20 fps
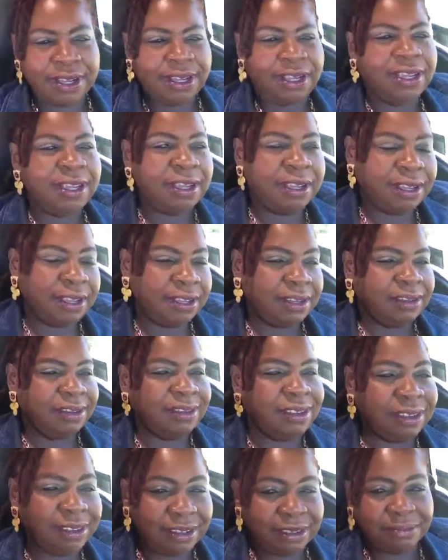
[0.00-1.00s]

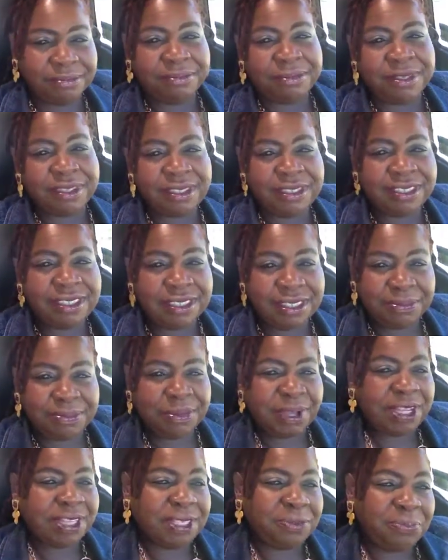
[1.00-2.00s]
And um, this is
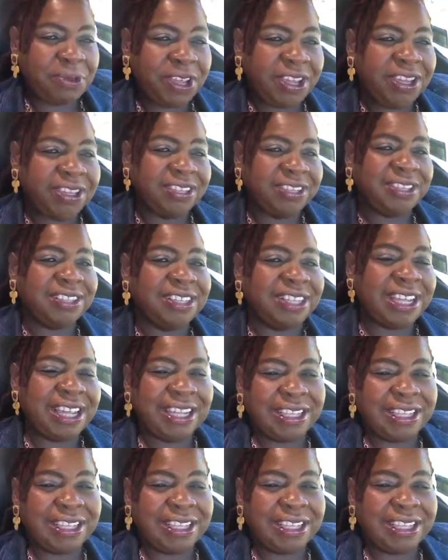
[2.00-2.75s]
my space.